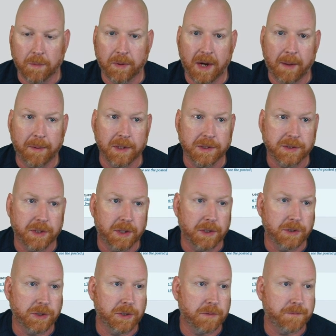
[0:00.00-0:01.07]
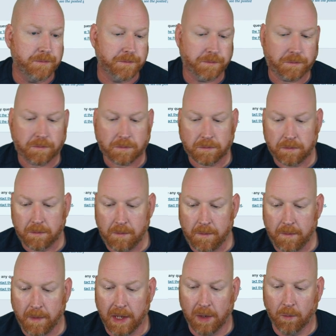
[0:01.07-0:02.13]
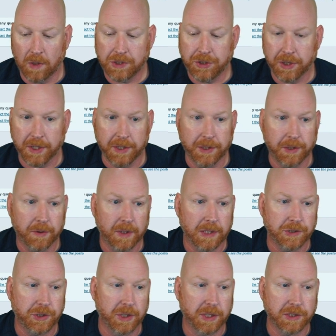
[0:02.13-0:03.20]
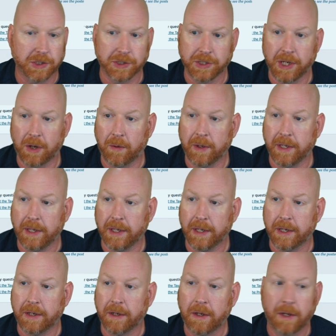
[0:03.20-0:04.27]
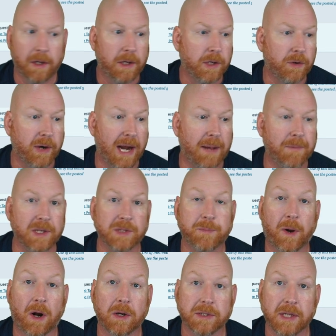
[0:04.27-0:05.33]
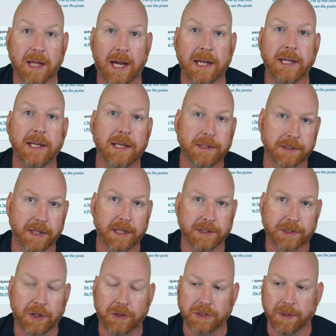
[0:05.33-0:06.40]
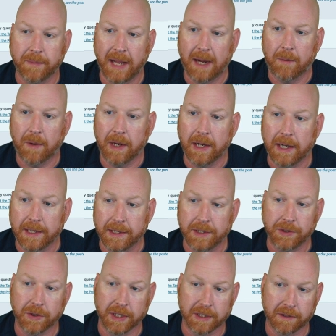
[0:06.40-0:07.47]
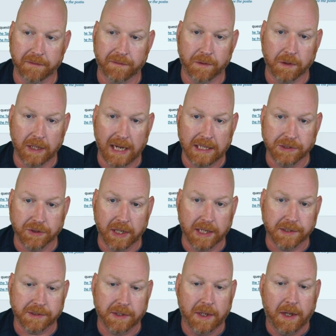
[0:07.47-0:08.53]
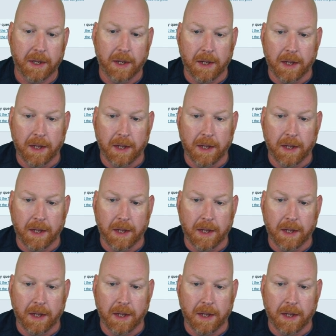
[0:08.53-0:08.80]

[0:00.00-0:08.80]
real property search. And what you can do is you can just go in here, grab these parcel IDs and search them that way, and then you'll get the full address.